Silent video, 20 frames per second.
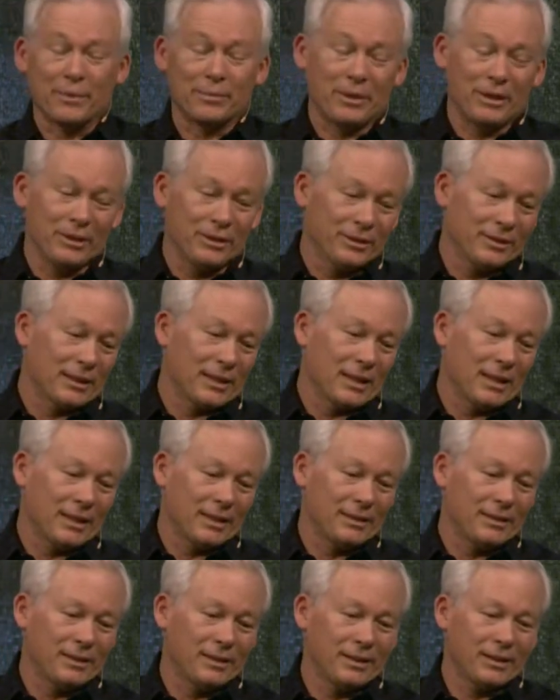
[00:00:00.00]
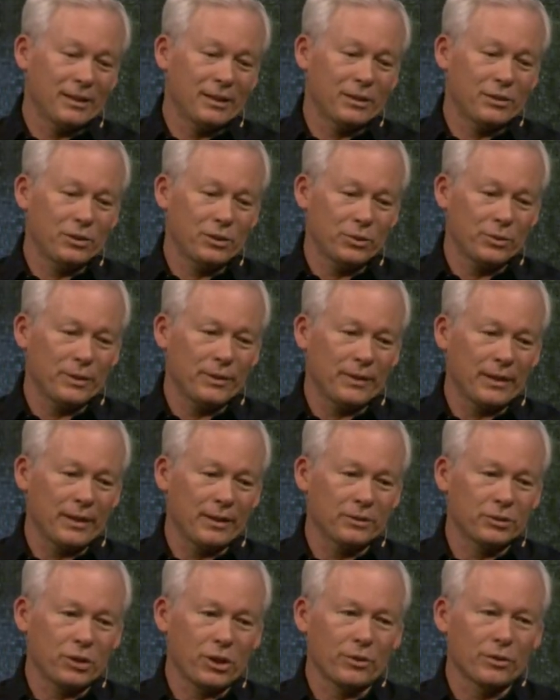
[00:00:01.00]
I'm hearing God doing there.
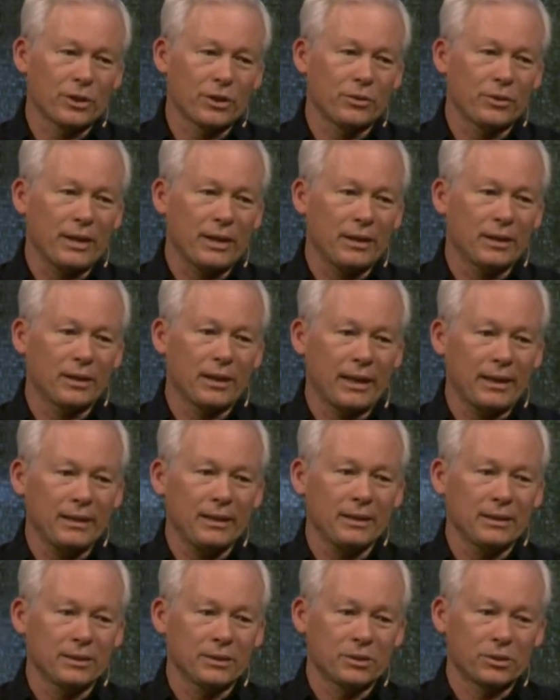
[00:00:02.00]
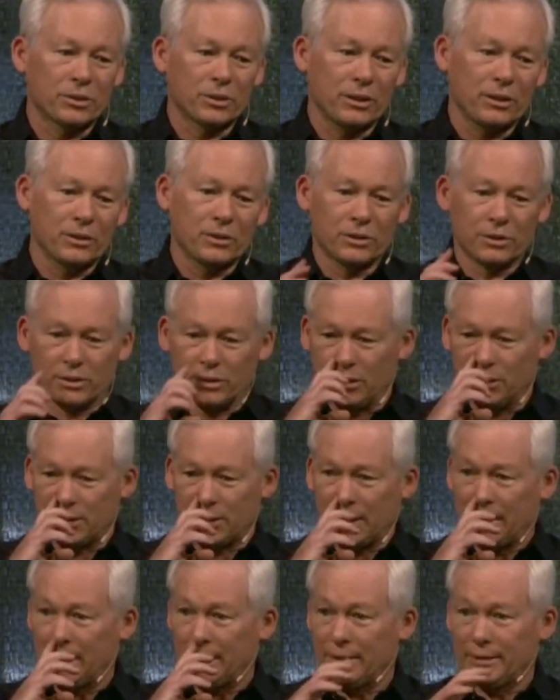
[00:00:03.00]
As y'all know, Haiti is
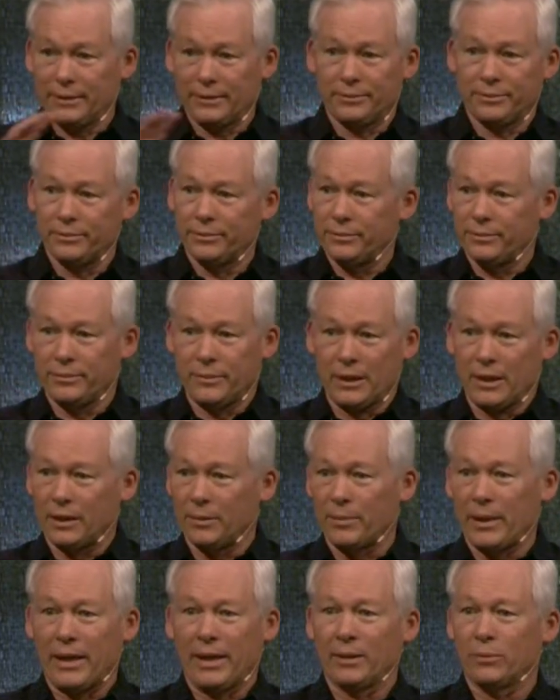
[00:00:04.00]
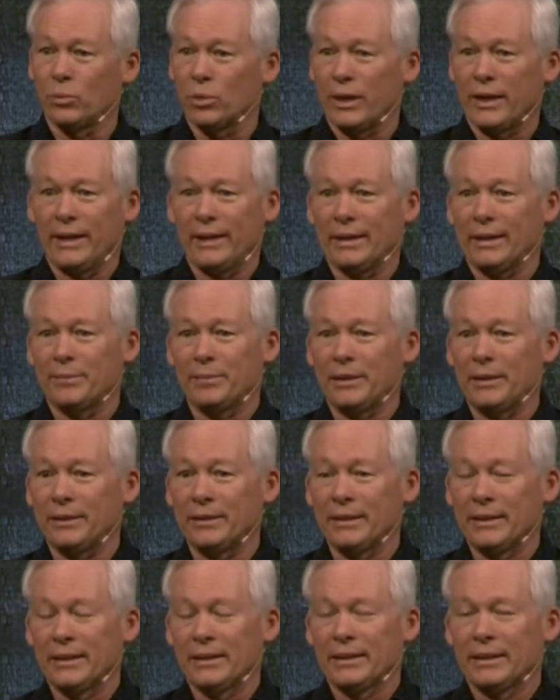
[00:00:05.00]
heading in a bad way. I mean,
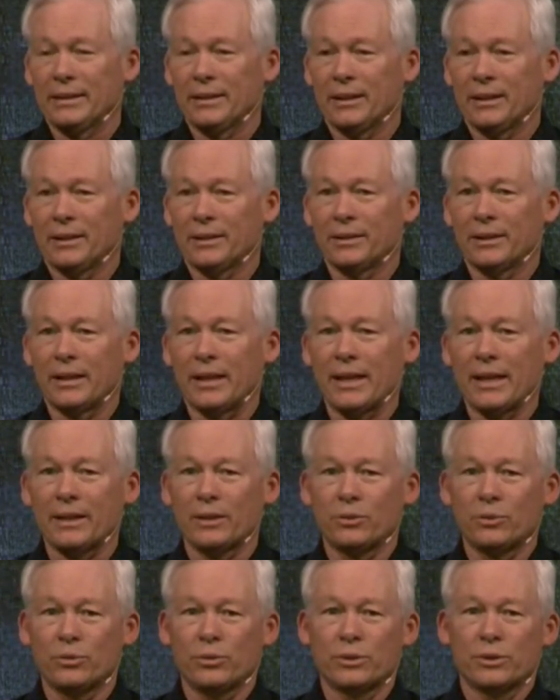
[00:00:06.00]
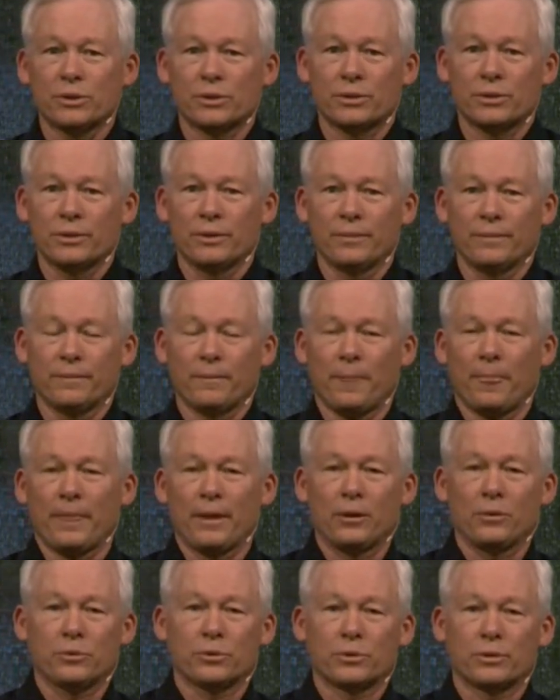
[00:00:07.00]
the guy who's
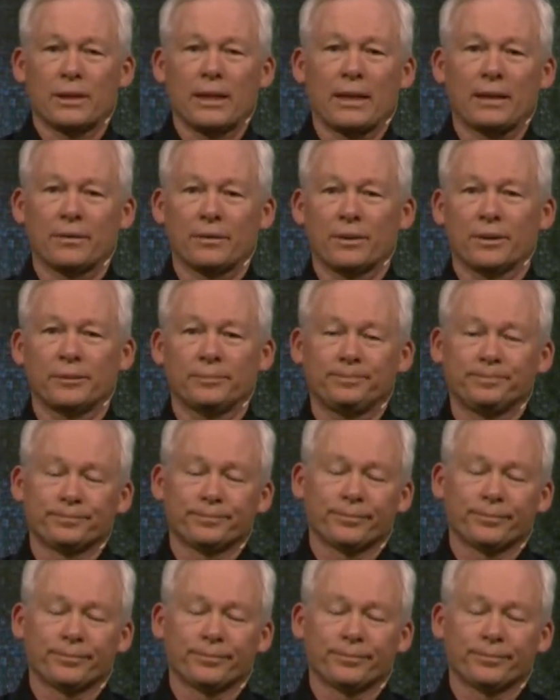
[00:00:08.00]
kind of the